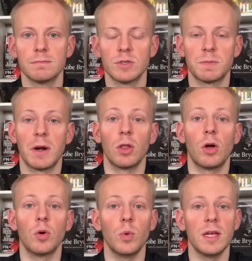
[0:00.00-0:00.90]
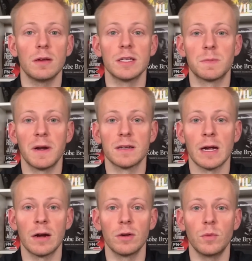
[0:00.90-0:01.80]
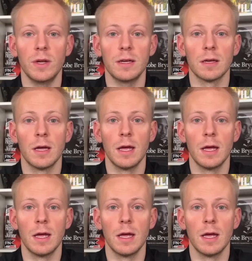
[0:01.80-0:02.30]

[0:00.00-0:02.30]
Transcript: It's been a long week. It's been a tiring week.